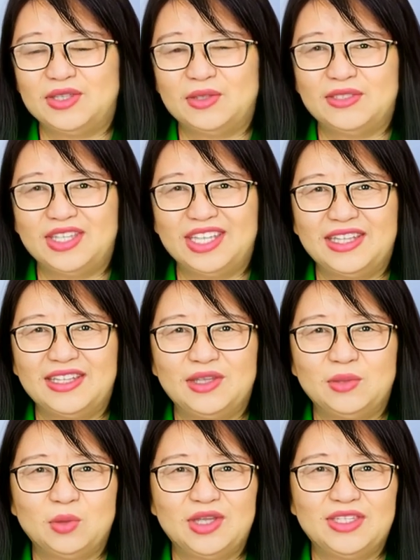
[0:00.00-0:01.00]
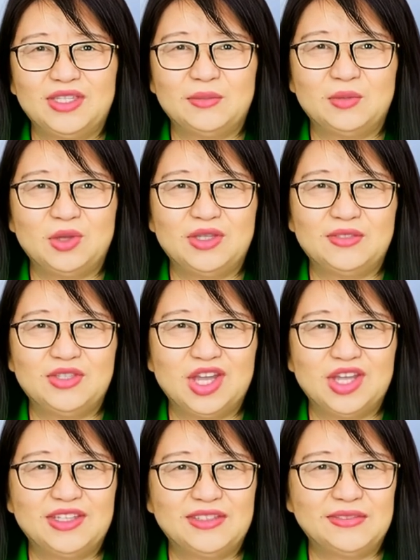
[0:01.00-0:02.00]
13. What is the rule of
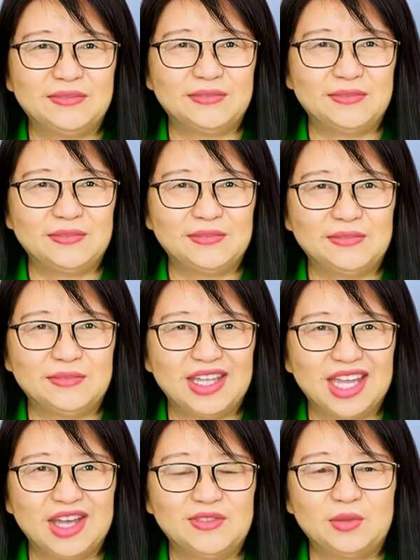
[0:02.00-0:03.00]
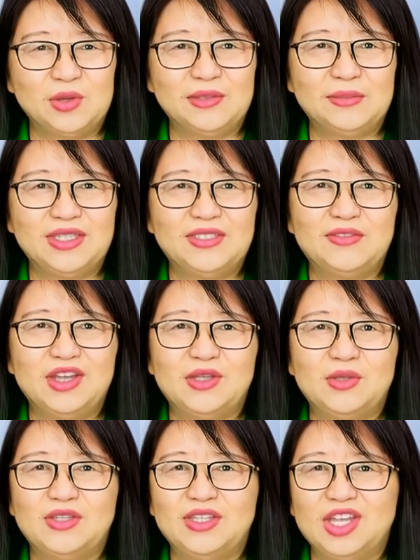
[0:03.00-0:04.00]
law? Everyone must
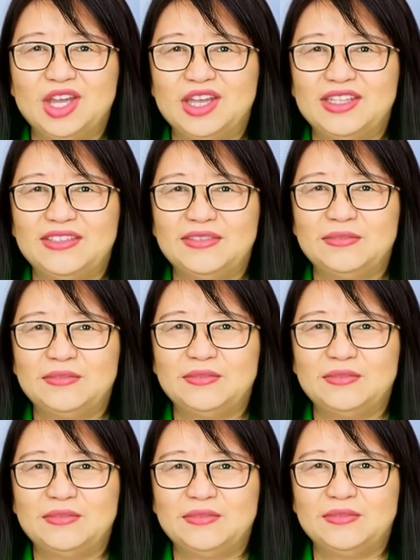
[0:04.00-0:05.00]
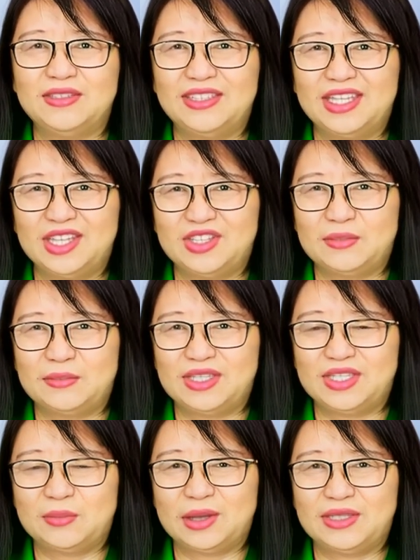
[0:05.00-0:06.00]
follow the law. Leaders
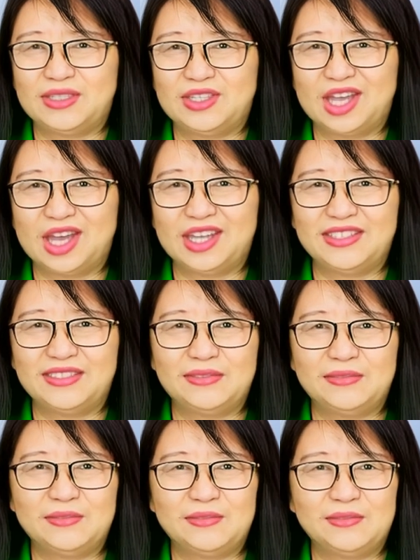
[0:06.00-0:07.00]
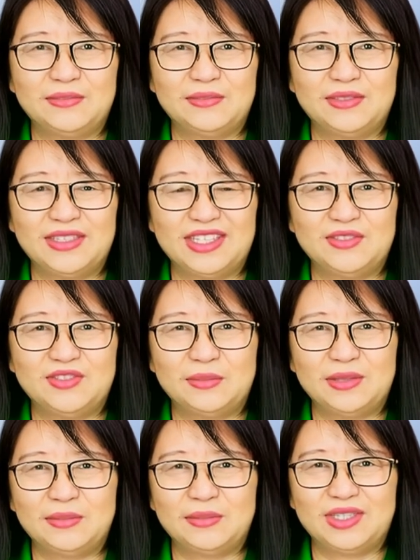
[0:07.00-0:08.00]
must obey the law.
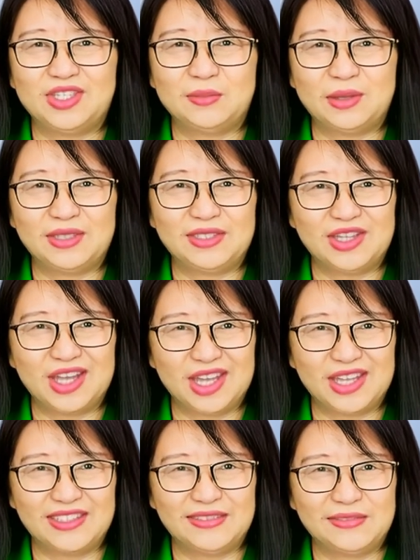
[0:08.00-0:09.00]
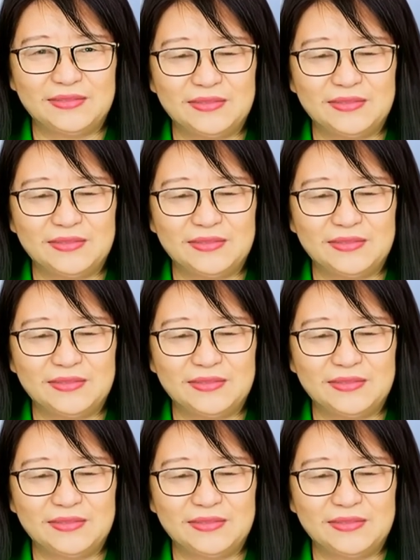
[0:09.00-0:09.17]
Government must obey the law.